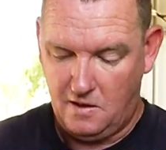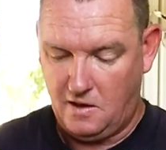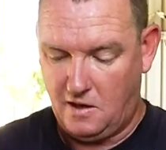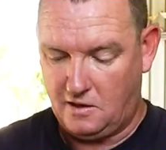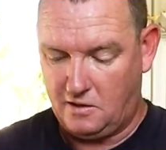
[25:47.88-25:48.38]

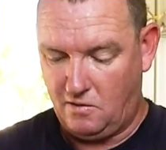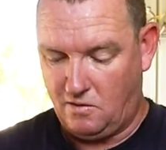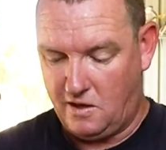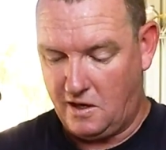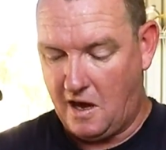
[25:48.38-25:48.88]
and it's
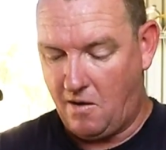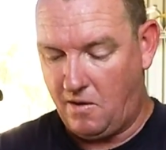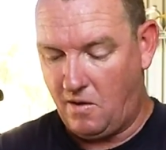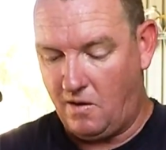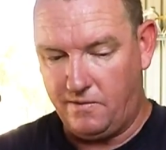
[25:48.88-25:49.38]
already
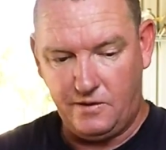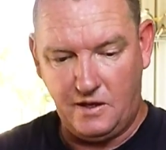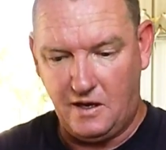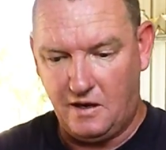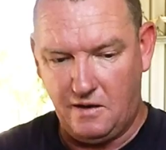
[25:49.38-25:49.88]
going off,
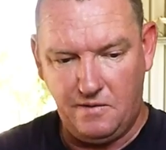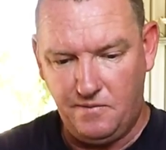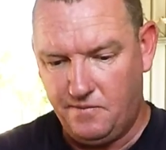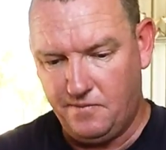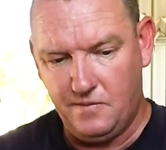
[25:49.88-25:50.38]
so
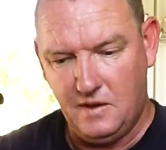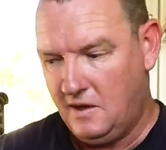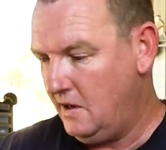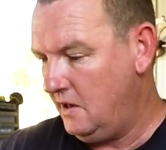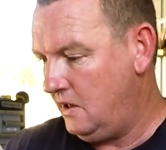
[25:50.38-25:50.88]

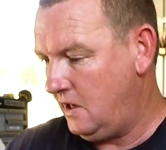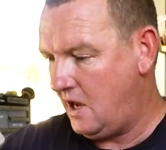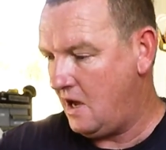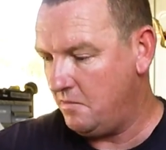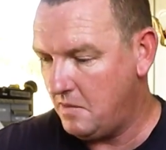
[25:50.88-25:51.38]
you
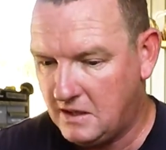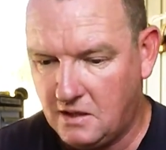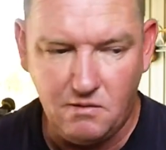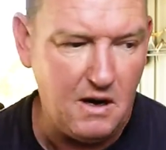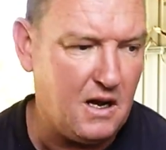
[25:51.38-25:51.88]
can't mess
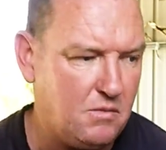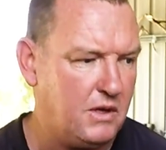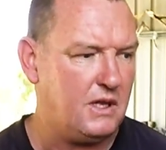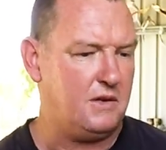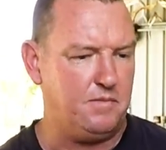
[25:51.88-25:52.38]
around
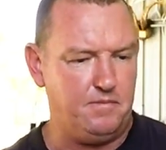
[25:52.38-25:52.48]
with it.